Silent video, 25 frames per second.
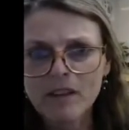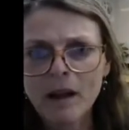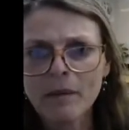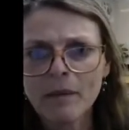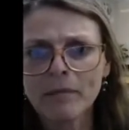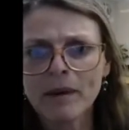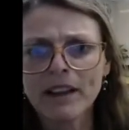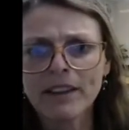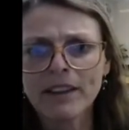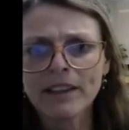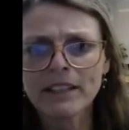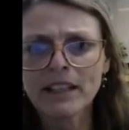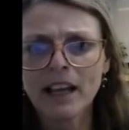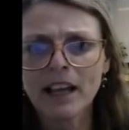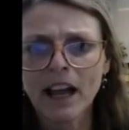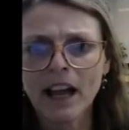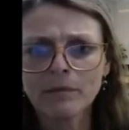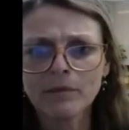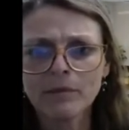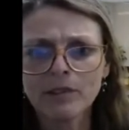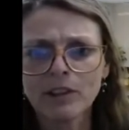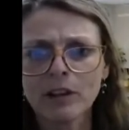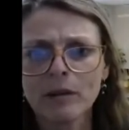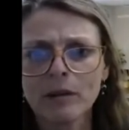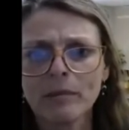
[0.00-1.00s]
By the time
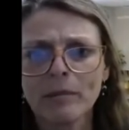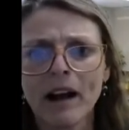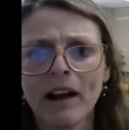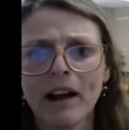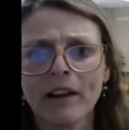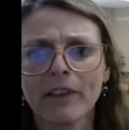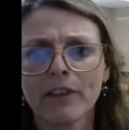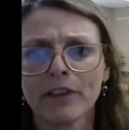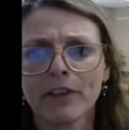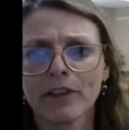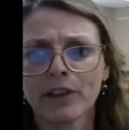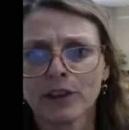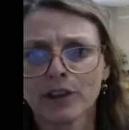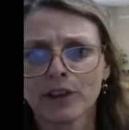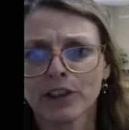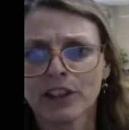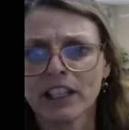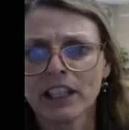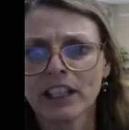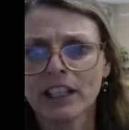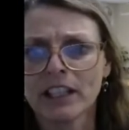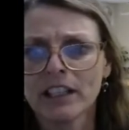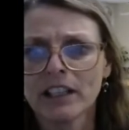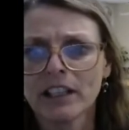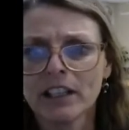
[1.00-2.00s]
you're about
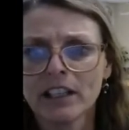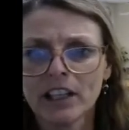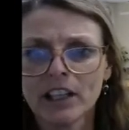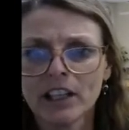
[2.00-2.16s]
30,